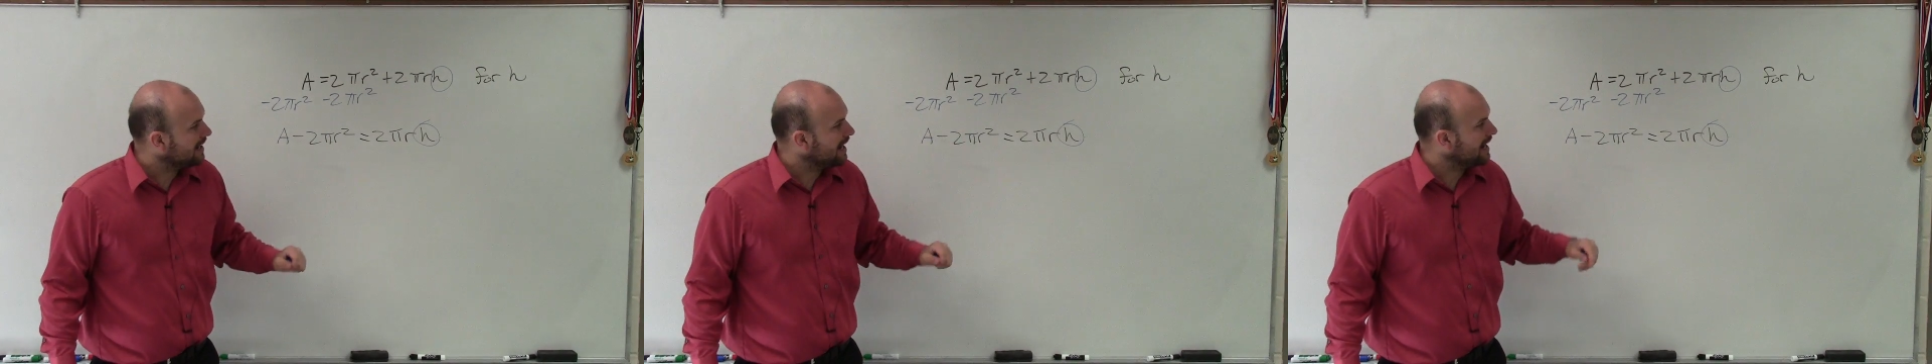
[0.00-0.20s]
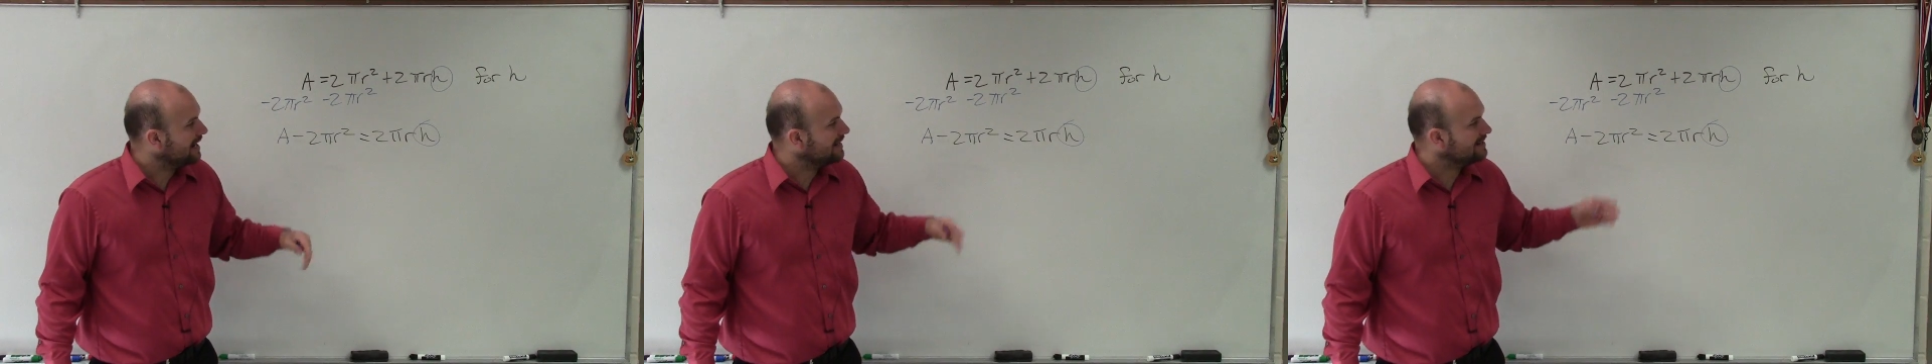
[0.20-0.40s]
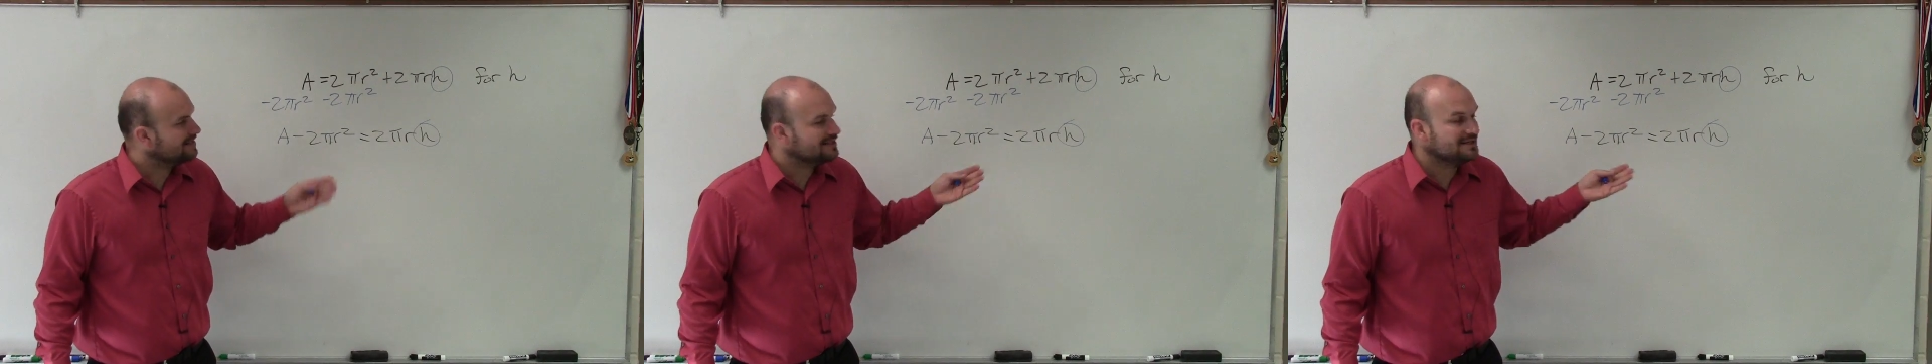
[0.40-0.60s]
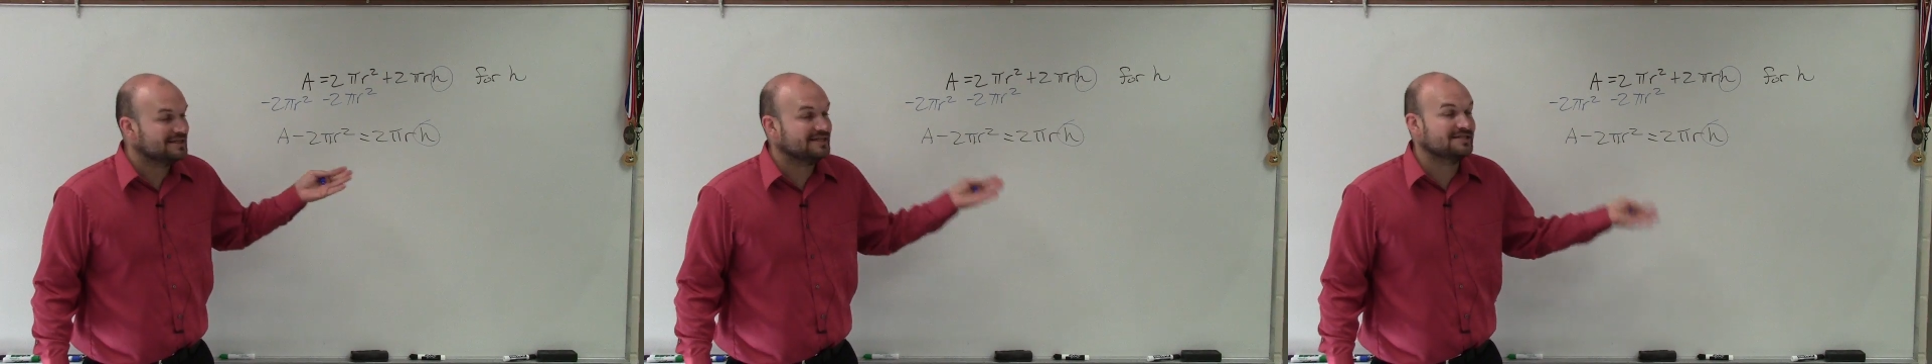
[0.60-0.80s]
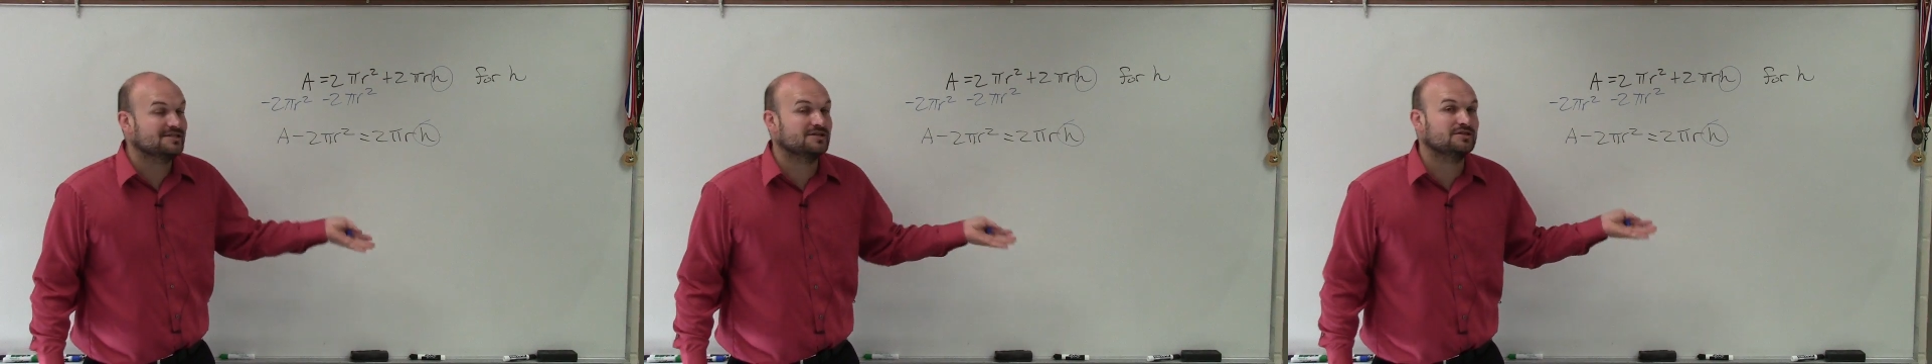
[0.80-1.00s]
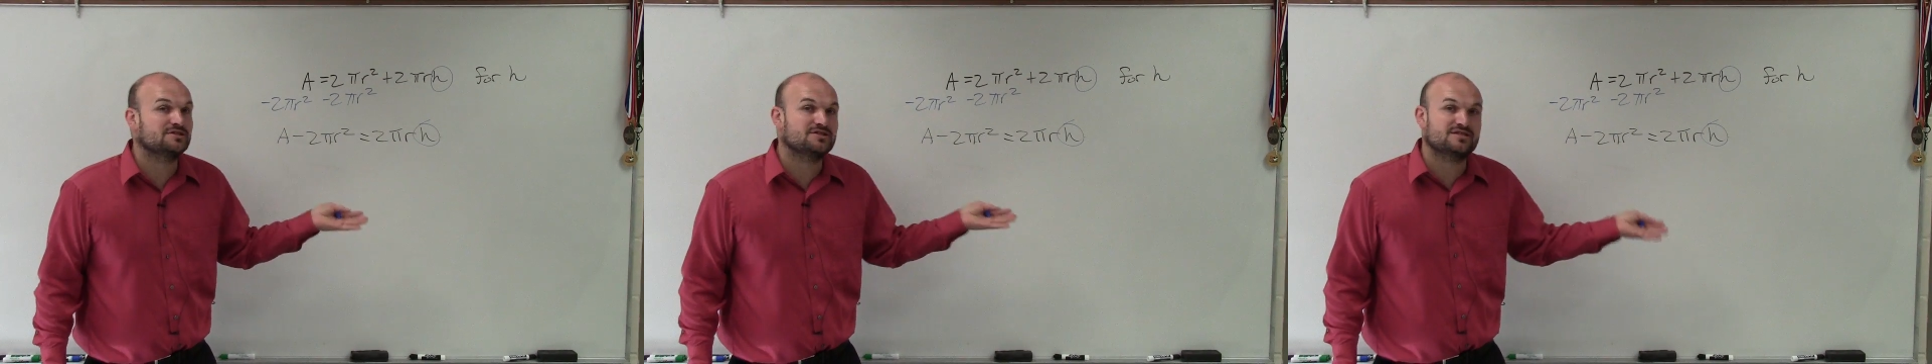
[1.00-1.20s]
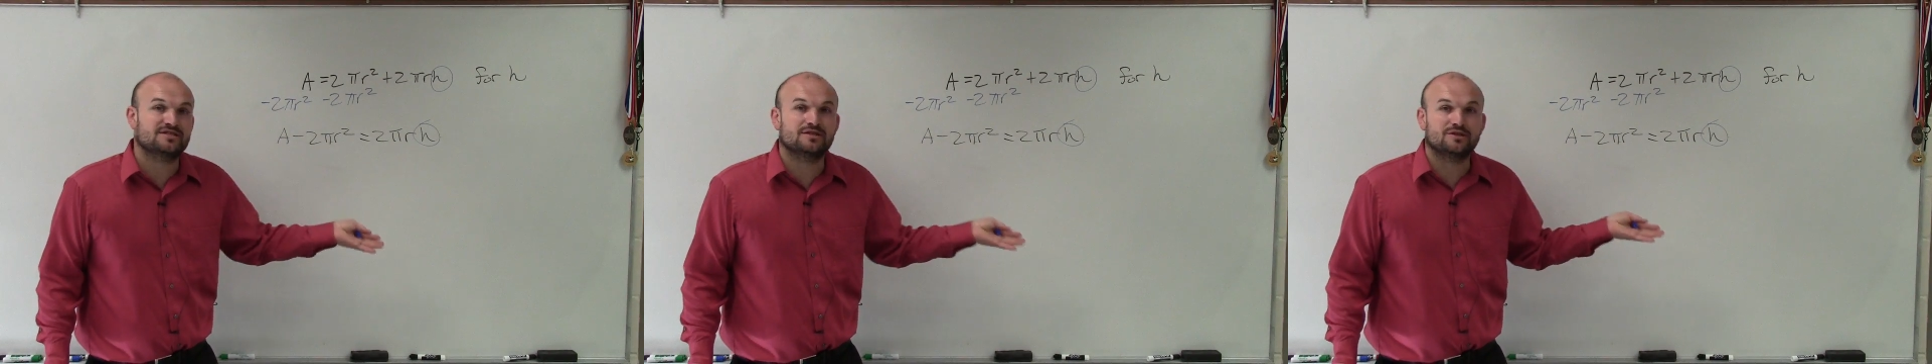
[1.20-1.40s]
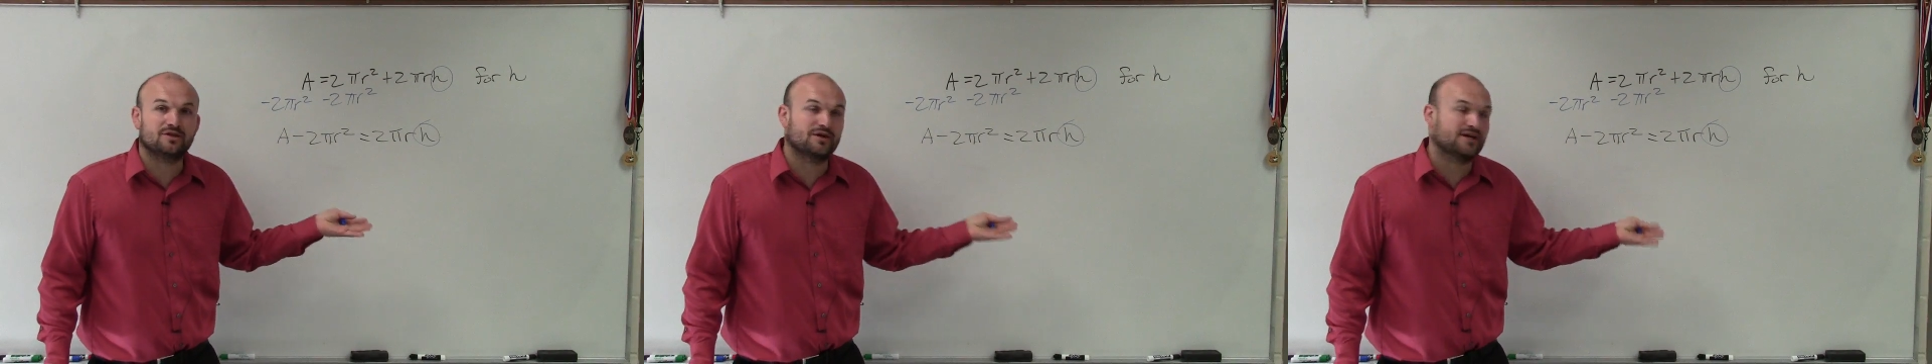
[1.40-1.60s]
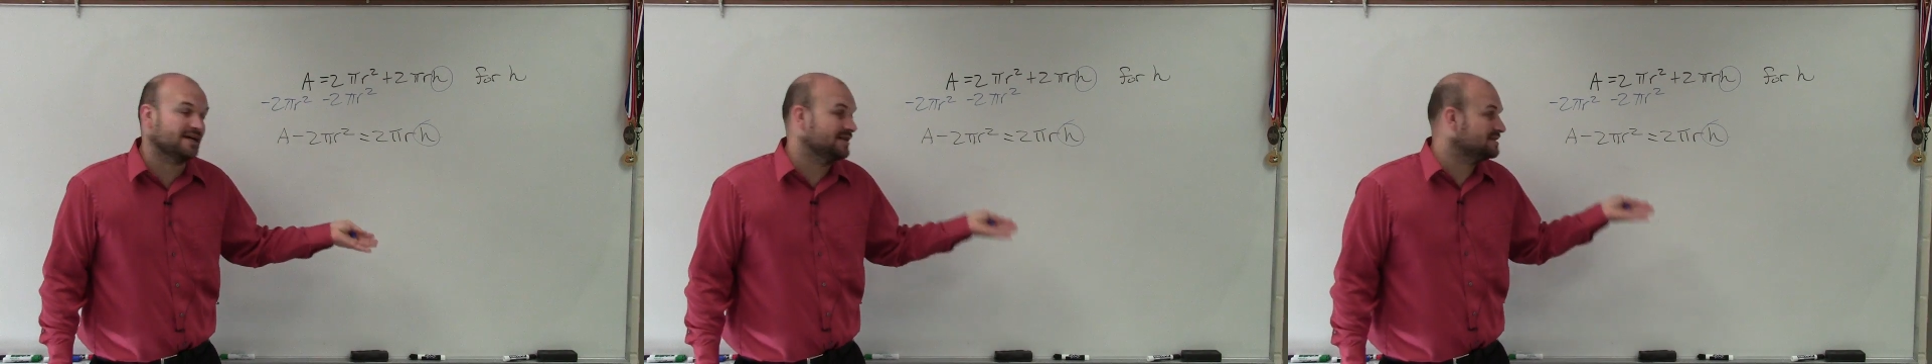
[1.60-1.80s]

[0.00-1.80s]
I need to look at